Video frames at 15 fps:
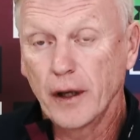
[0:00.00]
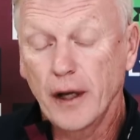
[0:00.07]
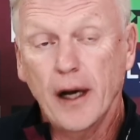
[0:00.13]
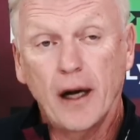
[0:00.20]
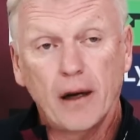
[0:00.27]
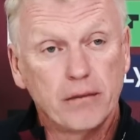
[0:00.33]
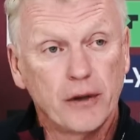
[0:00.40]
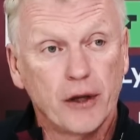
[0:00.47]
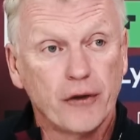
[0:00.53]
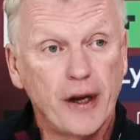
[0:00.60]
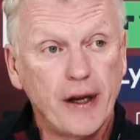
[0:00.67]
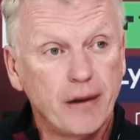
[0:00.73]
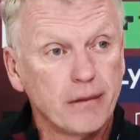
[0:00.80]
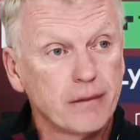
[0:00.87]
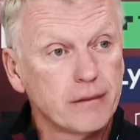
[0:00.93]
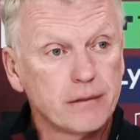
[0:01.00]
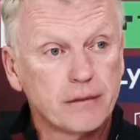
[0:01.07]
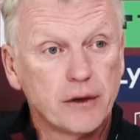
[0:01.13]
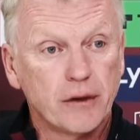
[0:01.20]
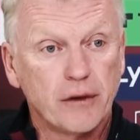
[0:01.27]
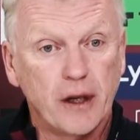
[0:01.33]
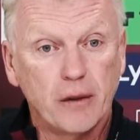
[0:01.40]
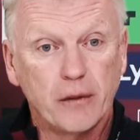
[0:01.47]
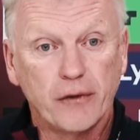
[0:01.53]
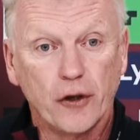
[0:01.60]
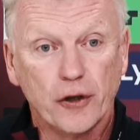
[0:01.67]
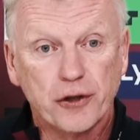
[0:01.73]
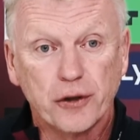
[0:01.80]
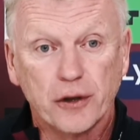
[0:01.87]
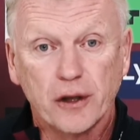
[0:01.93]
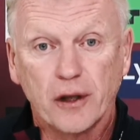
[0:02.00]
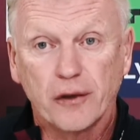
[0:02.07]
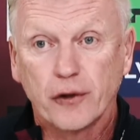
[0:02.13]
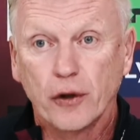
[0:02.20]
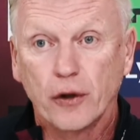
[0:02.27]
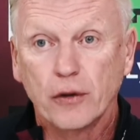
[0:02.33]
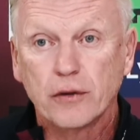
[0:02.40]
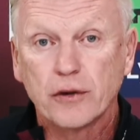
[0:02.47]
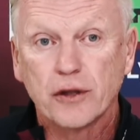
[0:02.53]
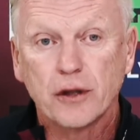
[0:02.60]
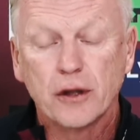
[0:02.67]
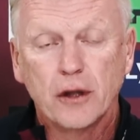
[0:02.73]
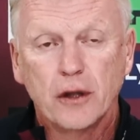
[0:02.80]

Yeah, you're right. You're right. We've not scored enough goals.